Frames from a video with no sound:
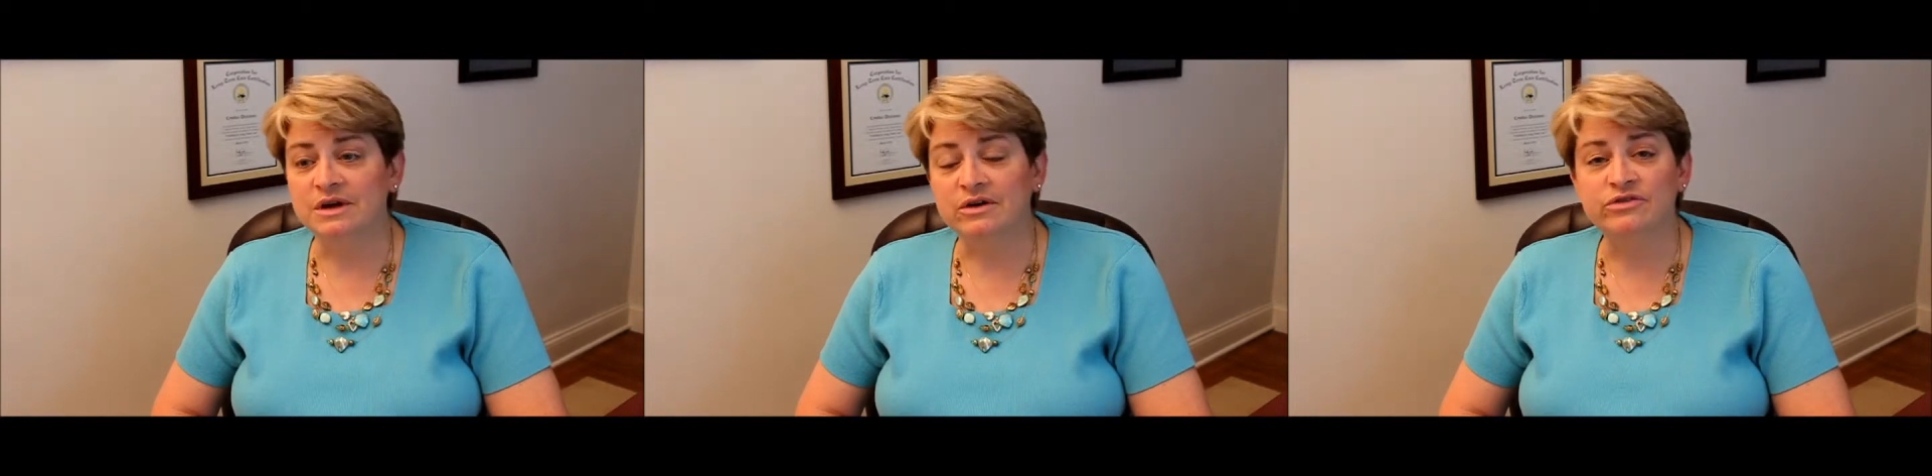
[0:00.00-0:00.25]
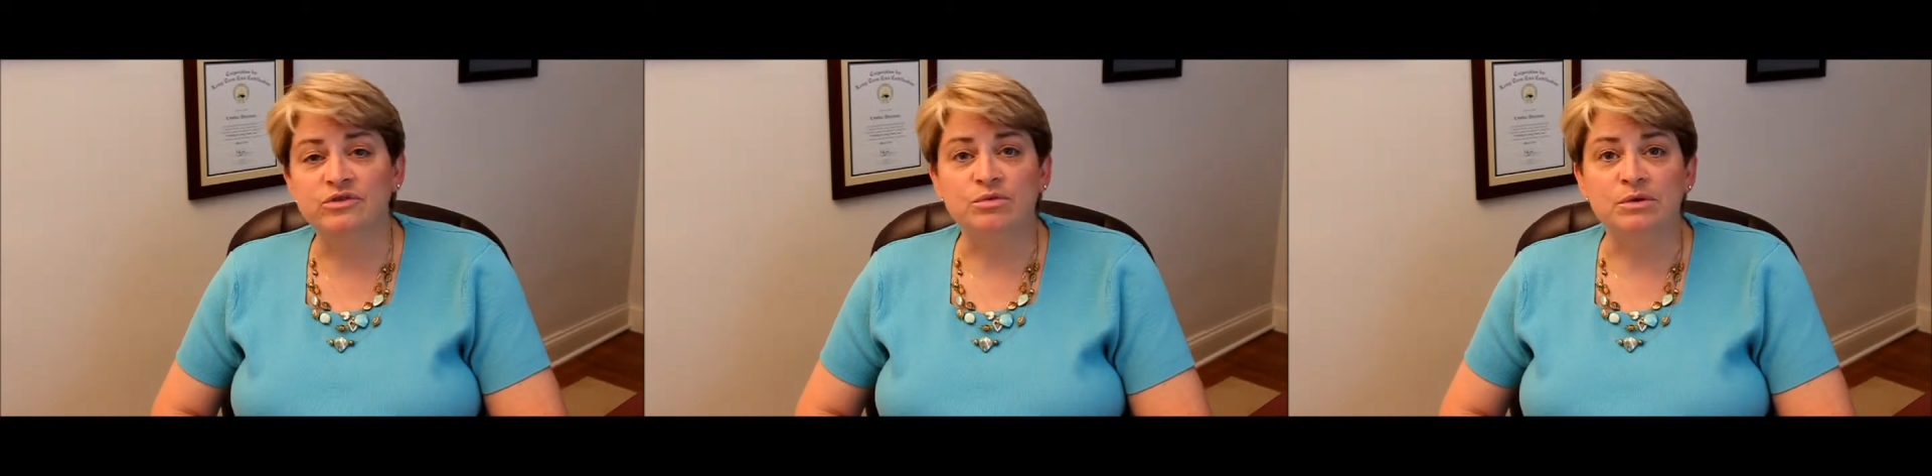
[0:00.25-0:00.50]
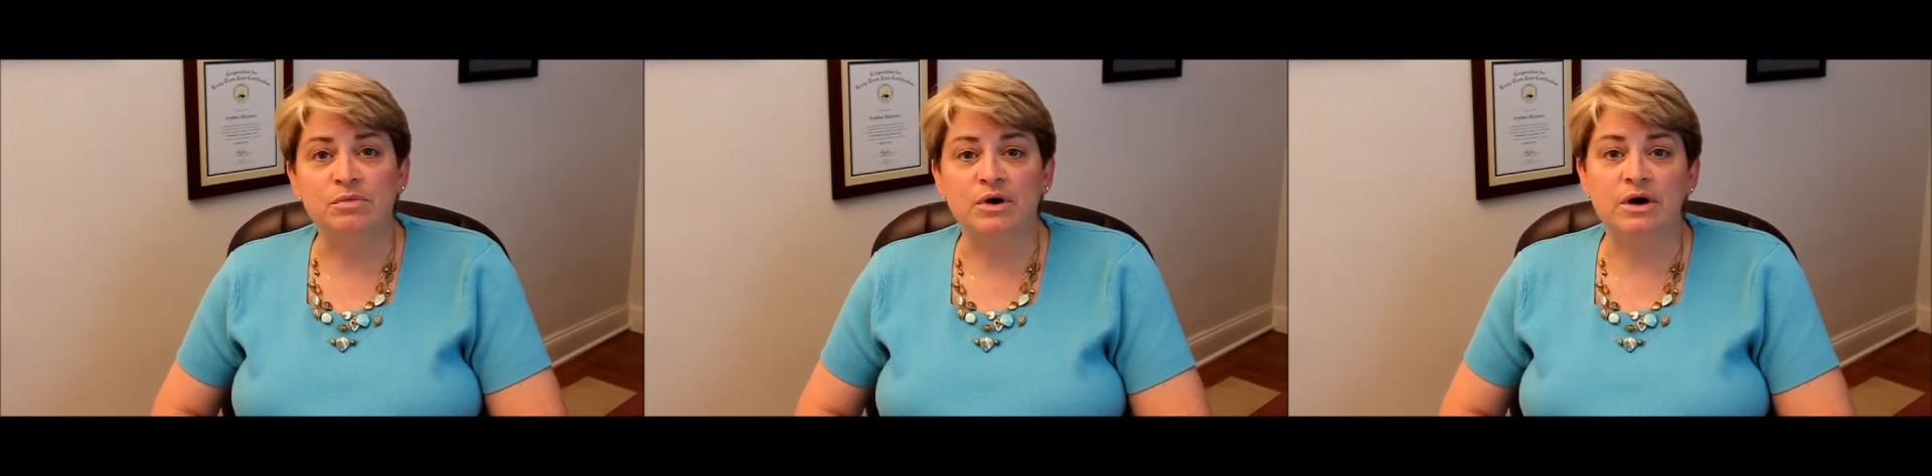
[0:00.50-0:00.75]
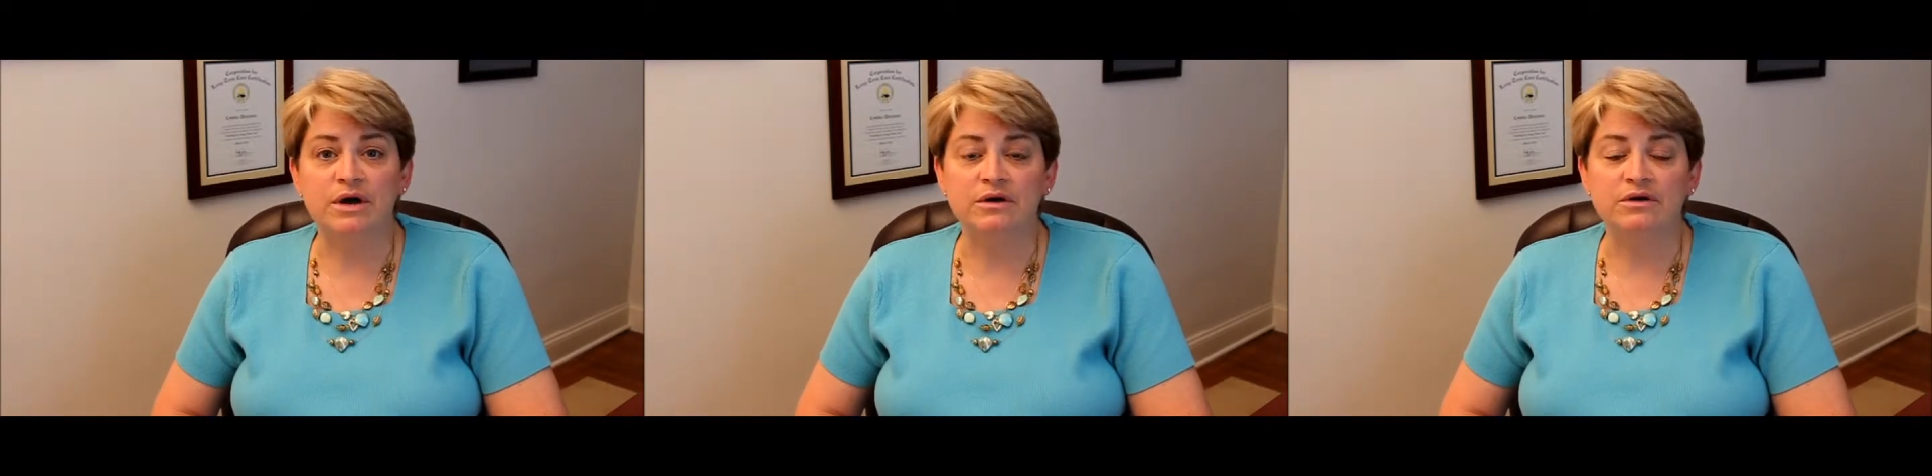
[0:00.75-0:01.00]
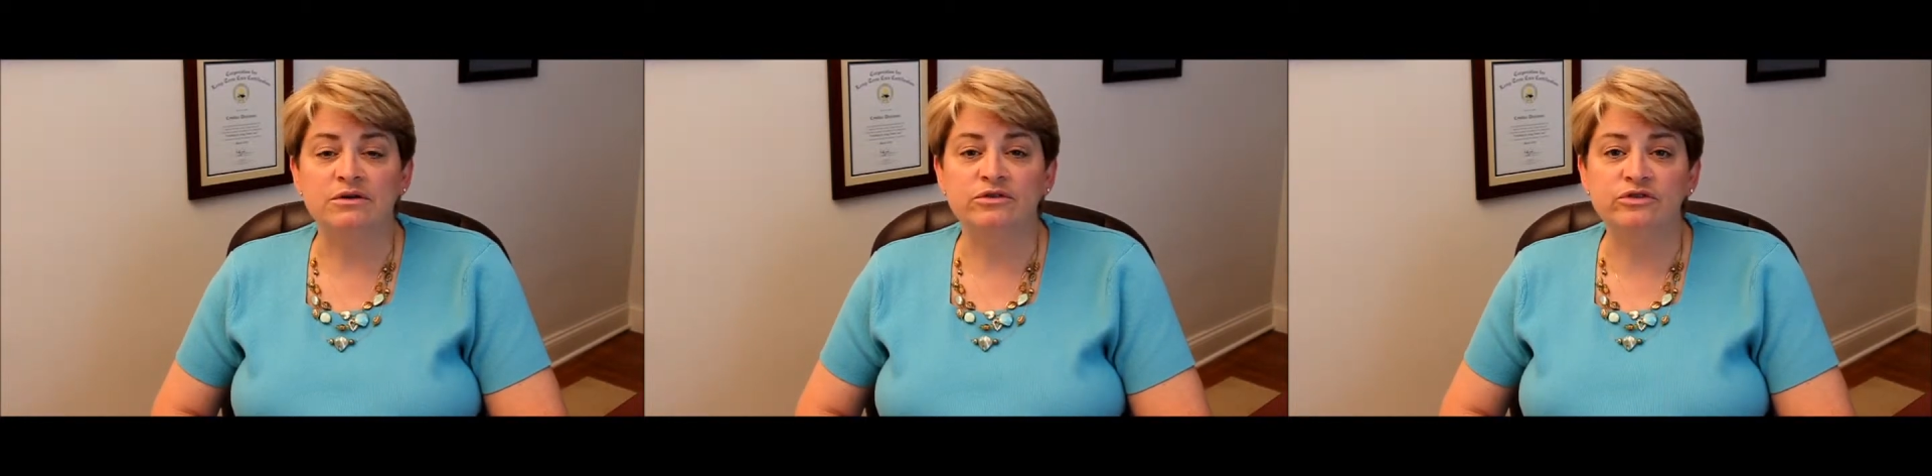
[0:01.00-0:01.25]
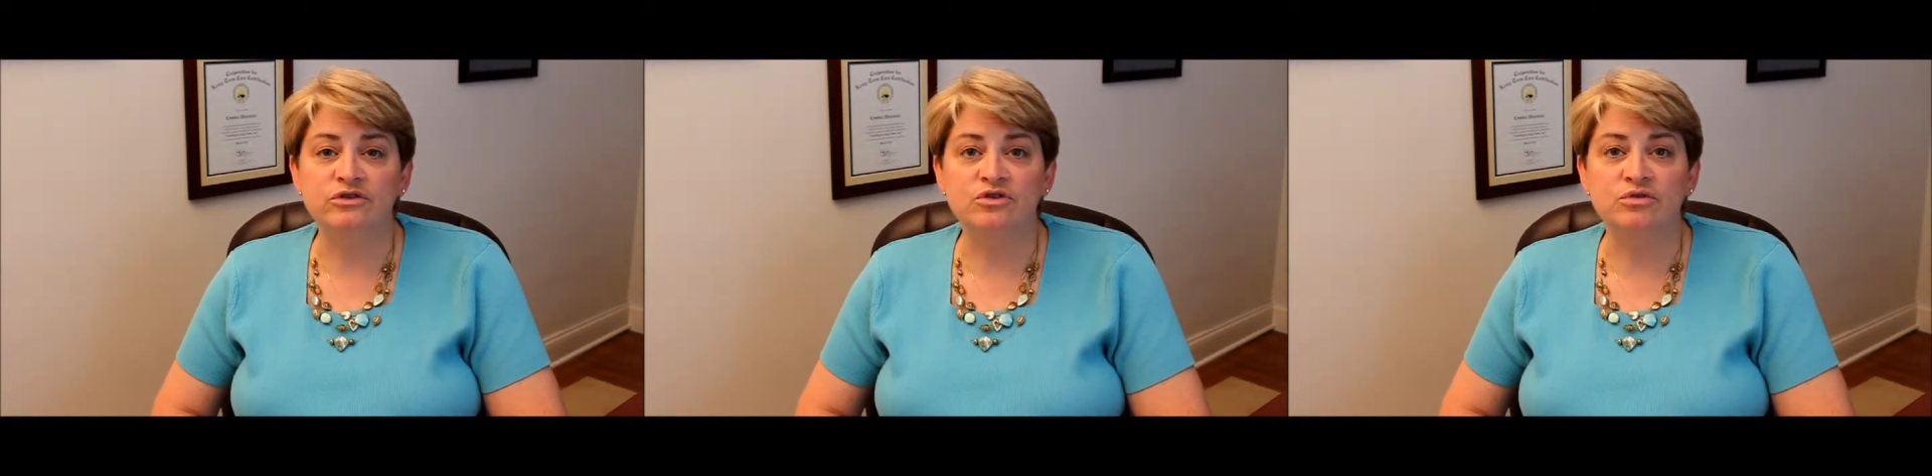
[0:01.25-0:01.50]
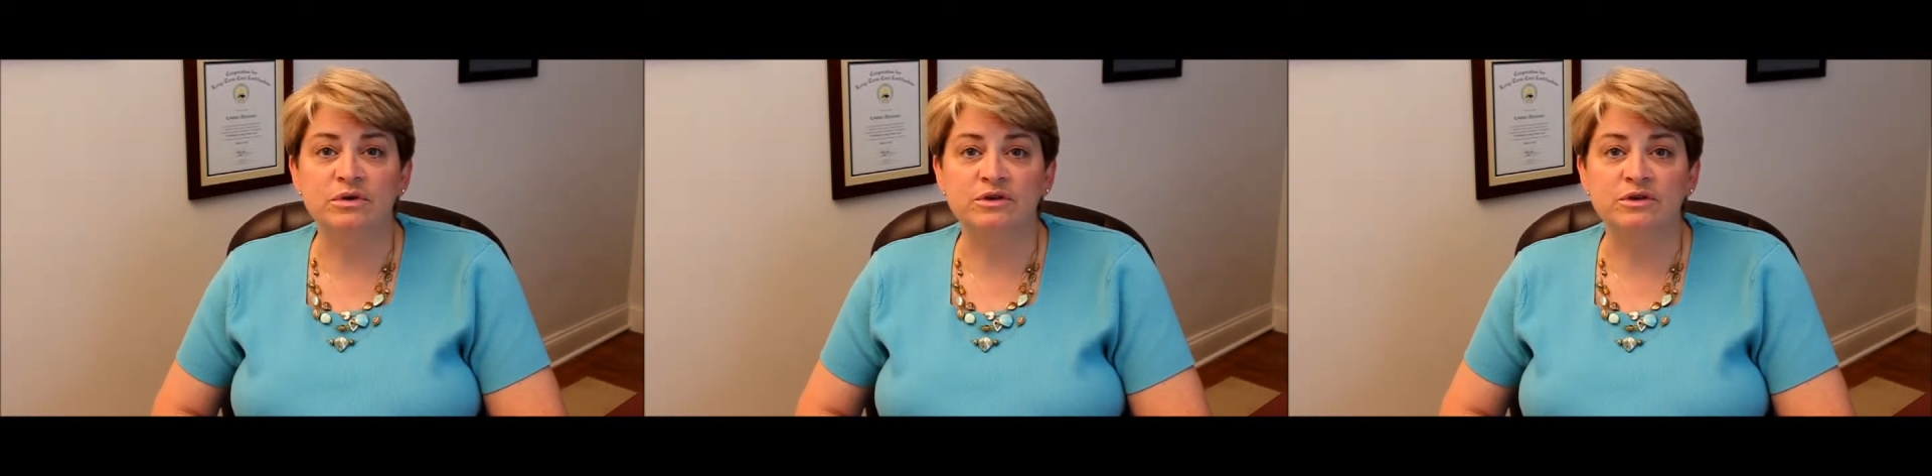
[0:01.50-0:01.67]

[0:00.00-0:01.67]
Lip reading: else that we buy and consume,